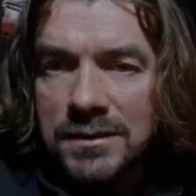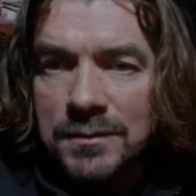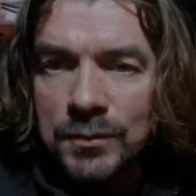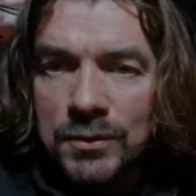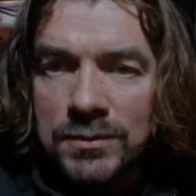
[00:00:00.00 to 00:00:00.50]
I
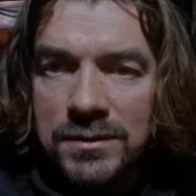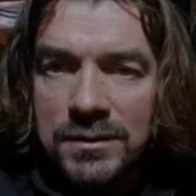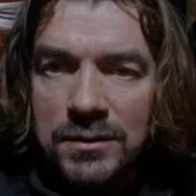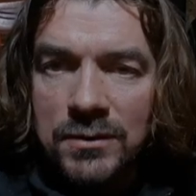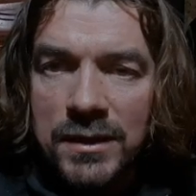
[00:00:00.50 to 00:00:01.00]
suppose
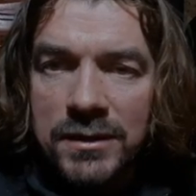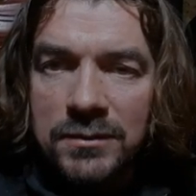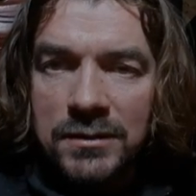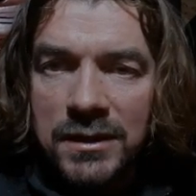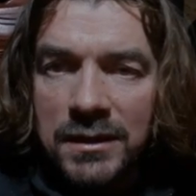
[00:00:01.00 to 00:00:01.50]
it's quite
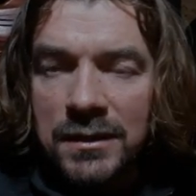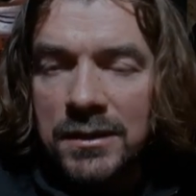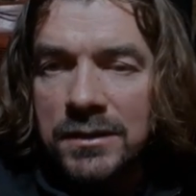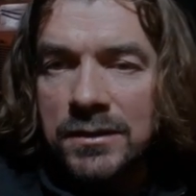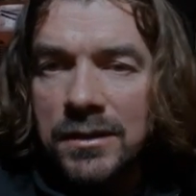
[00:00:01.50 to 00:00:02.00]
unique.
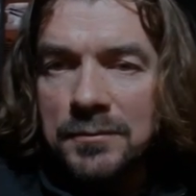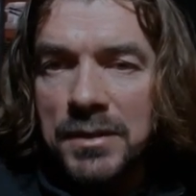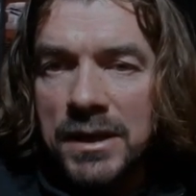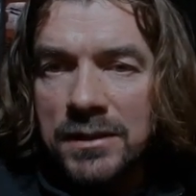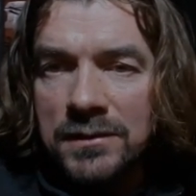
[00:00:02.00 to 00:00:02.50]
Not
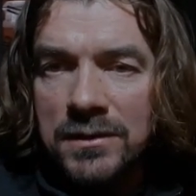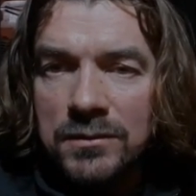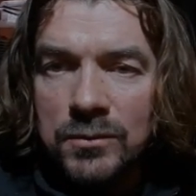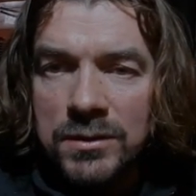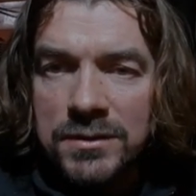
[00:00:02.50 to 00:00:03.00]
better or
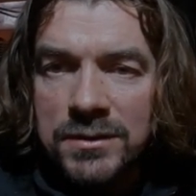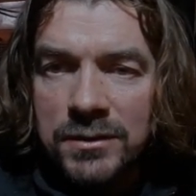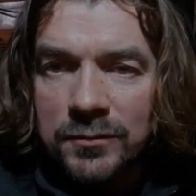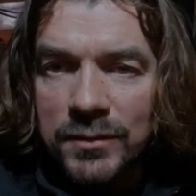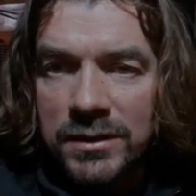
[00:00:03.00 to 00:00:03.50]
worse
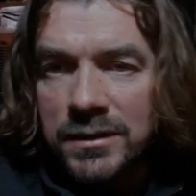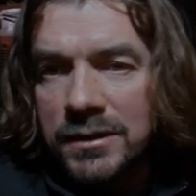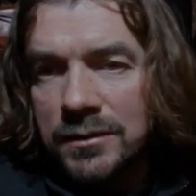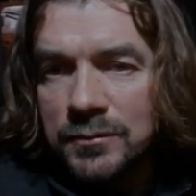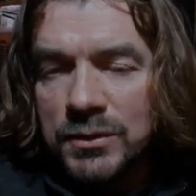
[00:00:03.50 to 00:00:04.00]
humor,
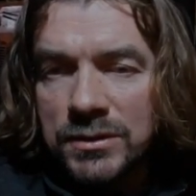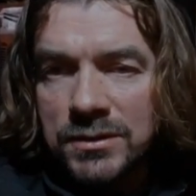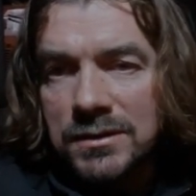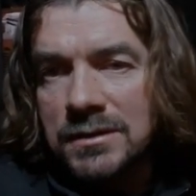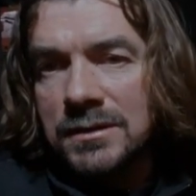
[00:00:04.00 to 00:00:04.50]
but
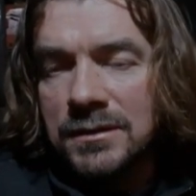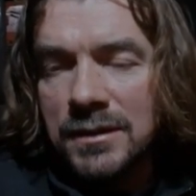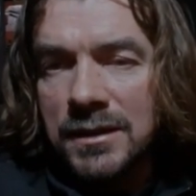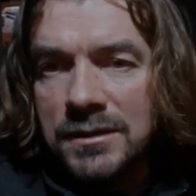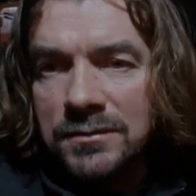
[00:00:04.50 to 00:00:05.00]
just
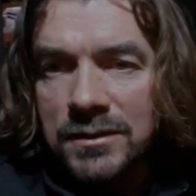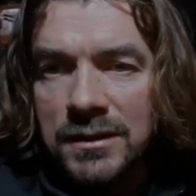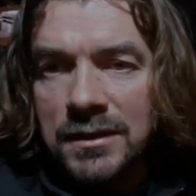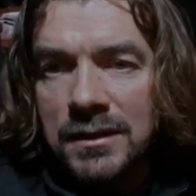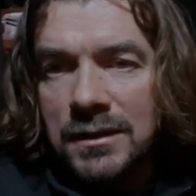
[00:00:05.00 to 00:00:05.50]
kind of
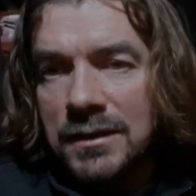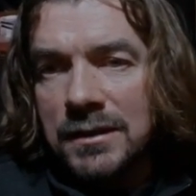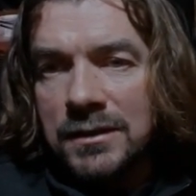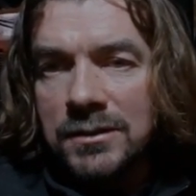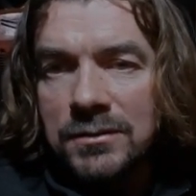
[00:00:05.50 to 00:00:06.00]

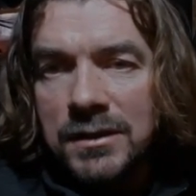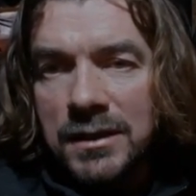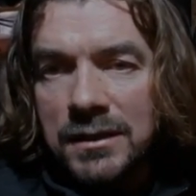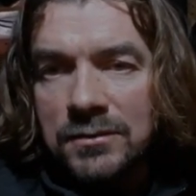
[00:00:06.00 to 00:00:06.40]
unique.